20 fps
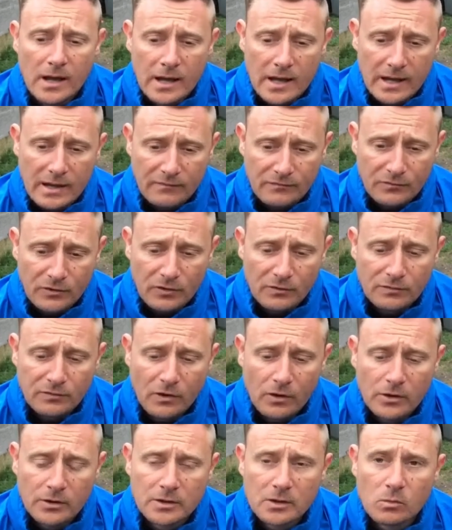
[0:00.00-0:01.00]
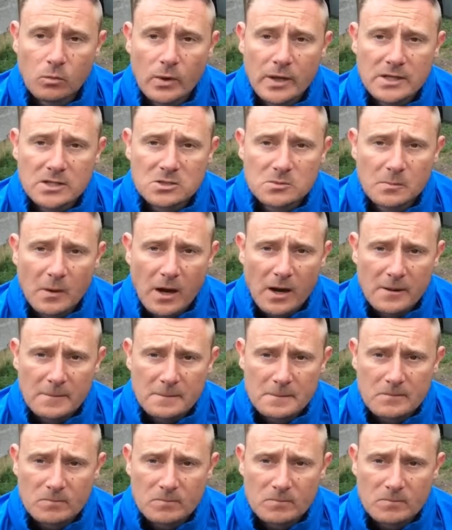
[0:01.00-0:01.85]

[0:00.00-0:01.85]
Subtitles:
If you find a weak spot,